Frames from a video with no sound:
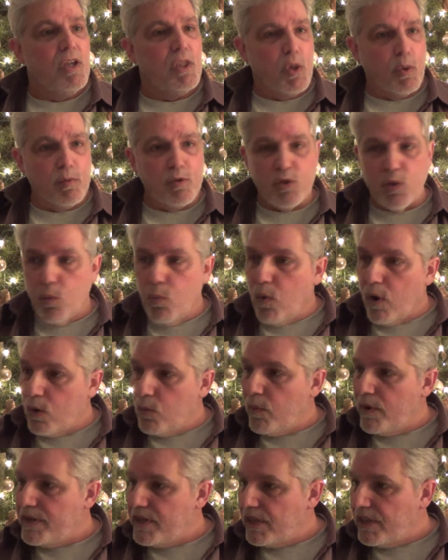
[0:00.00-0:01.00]
There was the
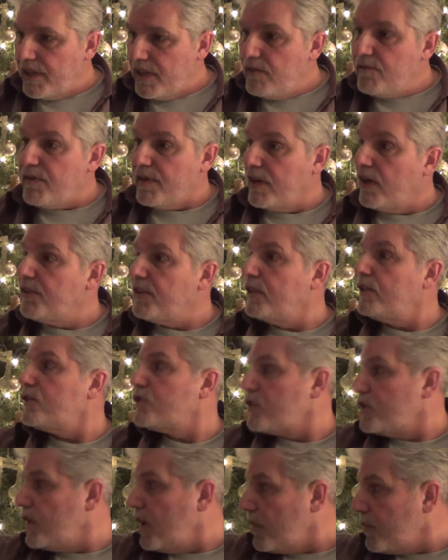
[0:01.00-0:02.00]
one when you leave here, and then
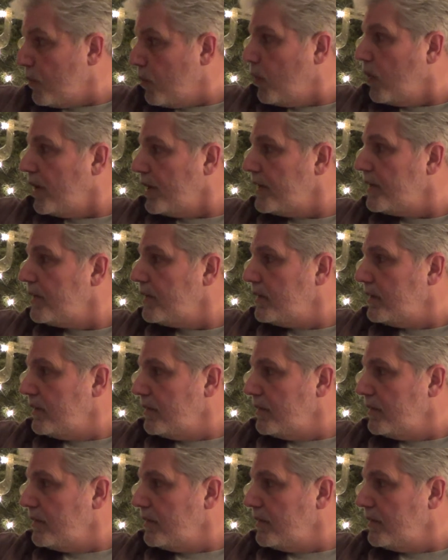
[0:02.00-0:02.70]
there's another one